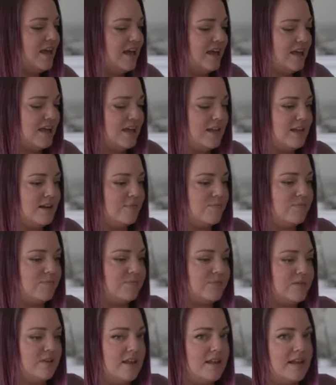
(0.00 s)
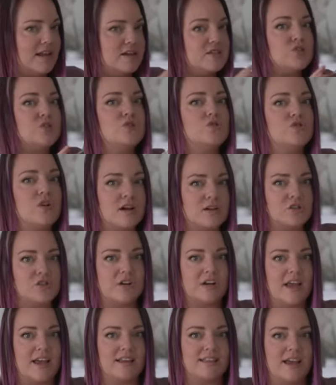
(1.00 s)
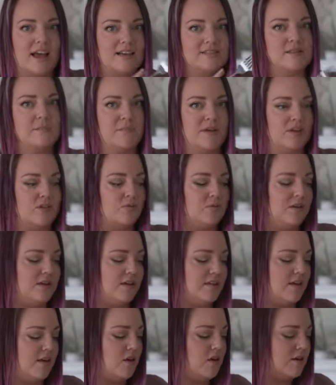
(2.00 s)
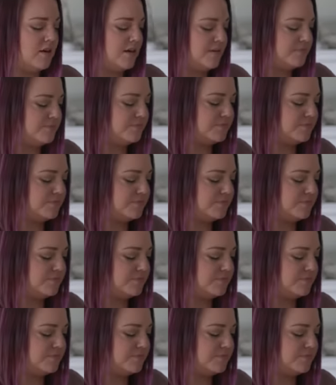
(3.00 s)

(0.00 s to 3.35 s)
in like a structure cake that has a big 3D thing on it.